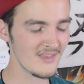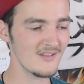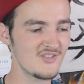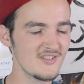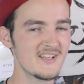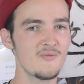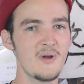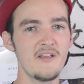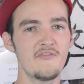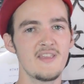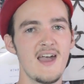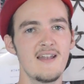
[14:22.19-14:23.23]
just get ready
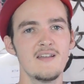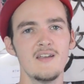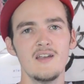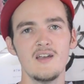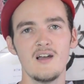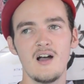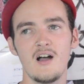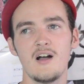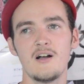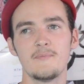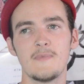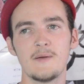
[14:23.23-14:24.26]
for that.
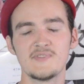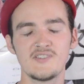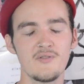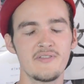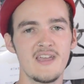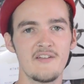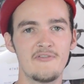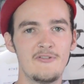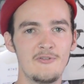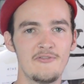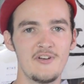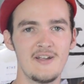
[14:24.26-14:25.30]
I'm so
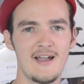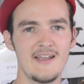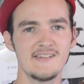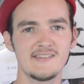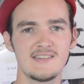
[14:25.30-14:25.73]
thankful for you guys.